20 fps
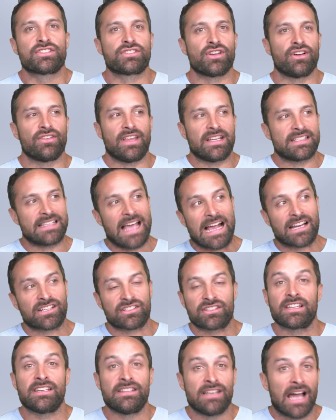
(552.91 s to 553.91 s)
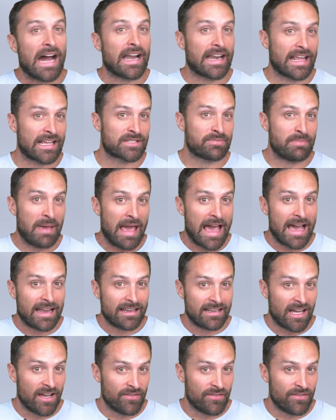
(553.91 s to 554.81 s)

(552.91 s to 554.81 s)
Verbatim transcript: So it's actually not as bad